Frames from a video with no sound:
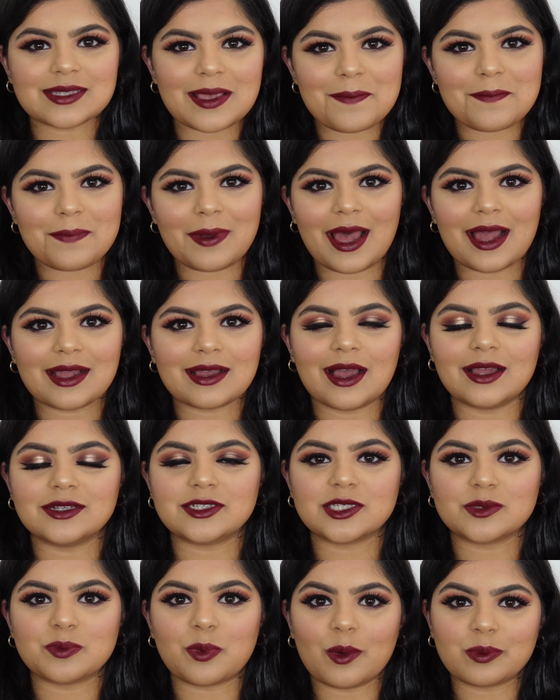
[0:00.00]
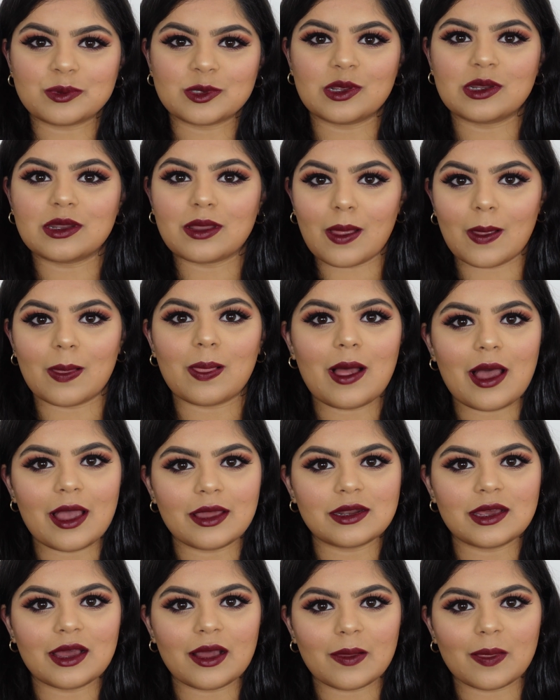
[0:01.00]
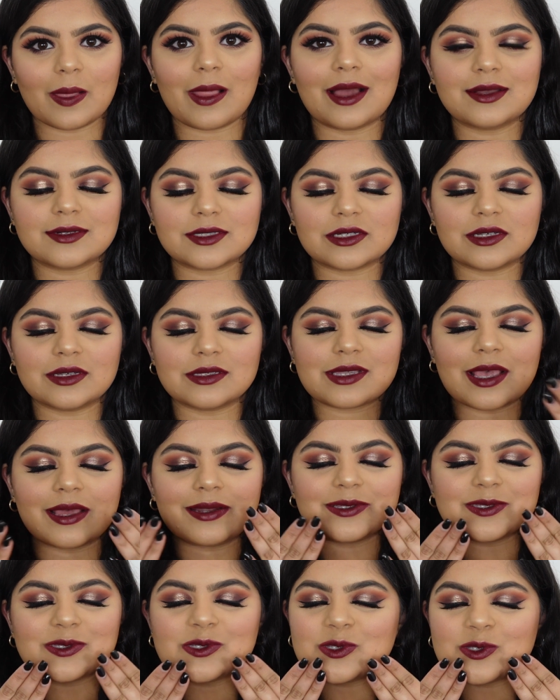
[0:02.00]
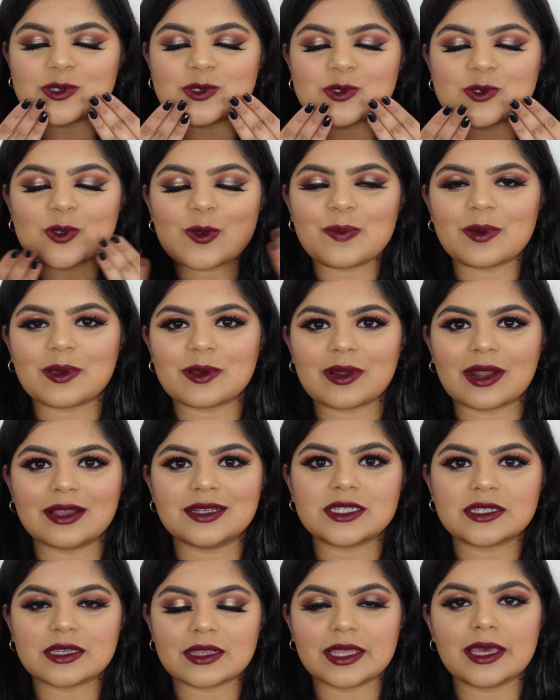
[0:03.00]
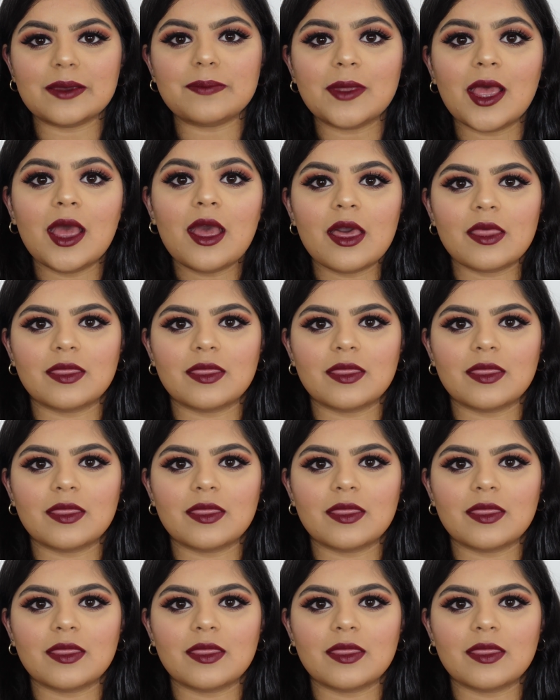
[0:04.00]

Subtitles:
I'm back. I just popped on a liner, lashes and a super grungy lip.